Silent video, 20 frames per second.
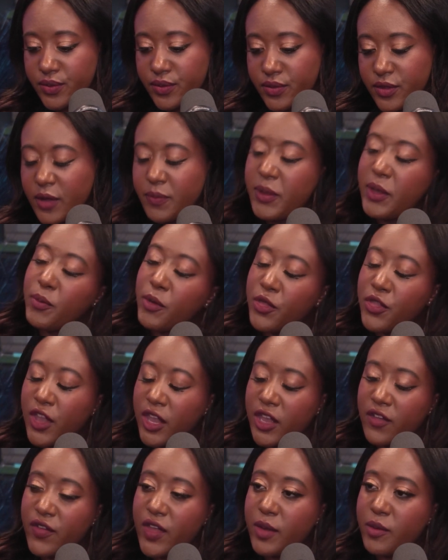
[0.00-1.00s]
like, people
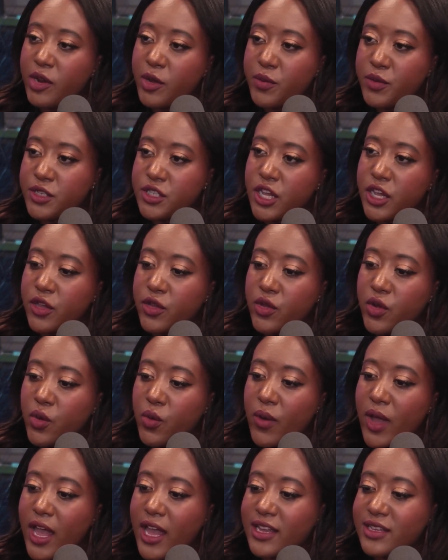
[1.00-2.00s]
think of him in a particular
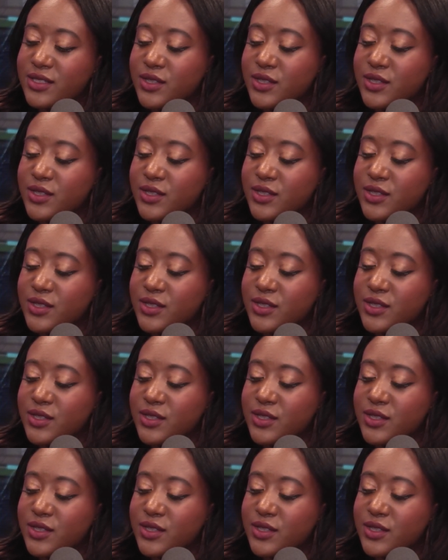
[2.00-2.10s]
way.